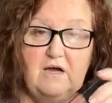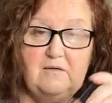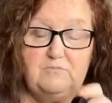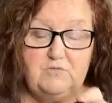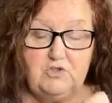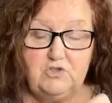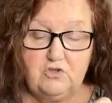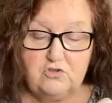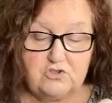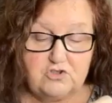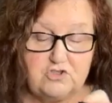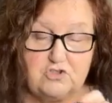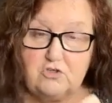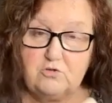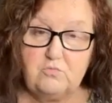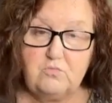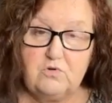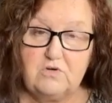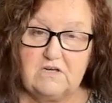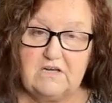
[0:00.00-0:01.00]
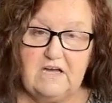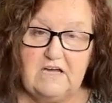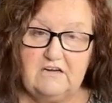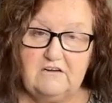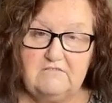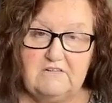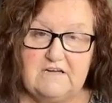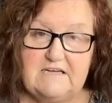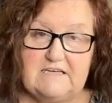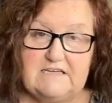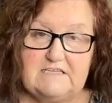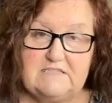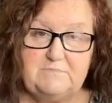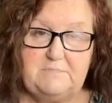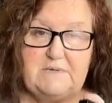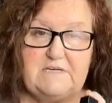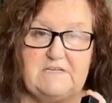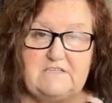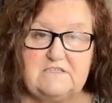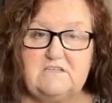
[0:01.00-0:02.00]
I'm not sure what colour it
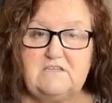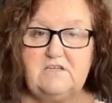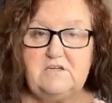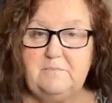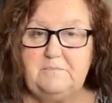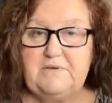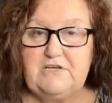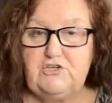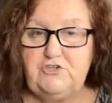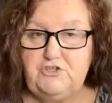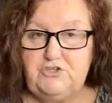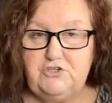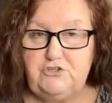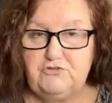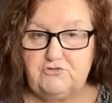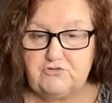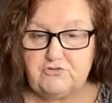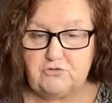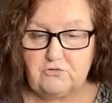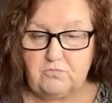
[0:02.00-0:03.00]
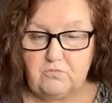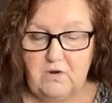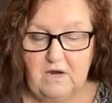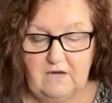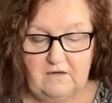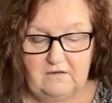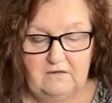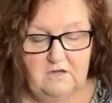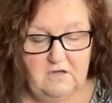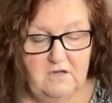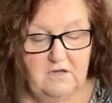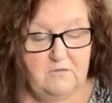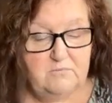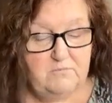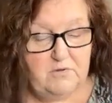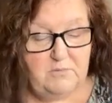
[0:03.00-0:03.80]
is, but it's going to be a neutral one.